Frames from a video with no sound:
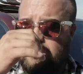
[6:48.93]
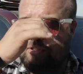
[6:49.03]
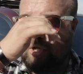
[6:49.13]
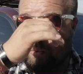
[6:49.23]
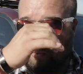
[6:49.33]

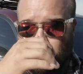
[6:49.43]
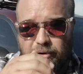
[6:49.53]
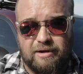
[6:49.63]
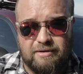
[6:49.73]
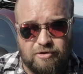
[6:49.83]
So what
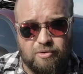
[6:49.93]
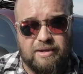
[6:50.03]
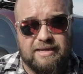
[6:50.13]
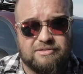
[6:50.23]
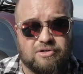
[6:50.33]
we're going to do
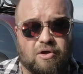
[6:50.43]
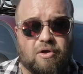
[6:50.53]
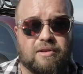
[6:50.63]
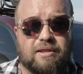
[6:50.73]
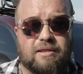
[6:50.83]
is
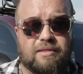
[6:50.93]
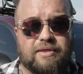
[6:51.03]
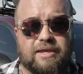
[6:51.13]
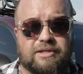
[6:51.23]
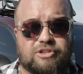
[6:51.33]
called
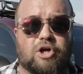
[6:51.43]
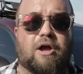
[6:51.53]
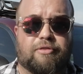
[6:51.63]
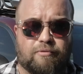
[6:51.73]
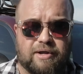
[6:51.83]
the
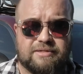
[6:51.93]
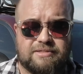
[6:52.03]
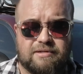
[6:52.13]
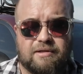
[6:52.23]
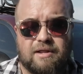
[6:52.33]
jaw
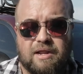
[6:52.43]
thrust.